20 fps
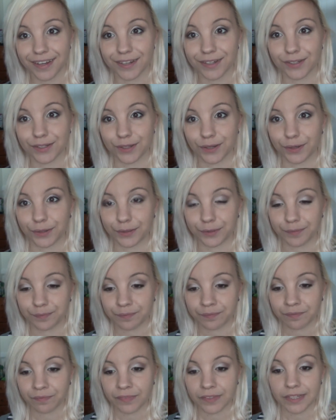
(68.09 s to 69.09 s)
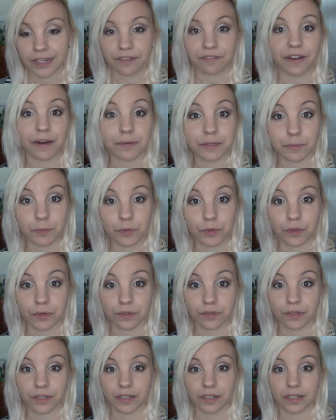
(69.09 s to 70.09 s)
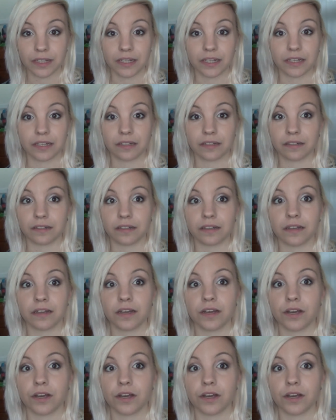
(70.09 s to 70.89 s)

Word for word: So if I was born in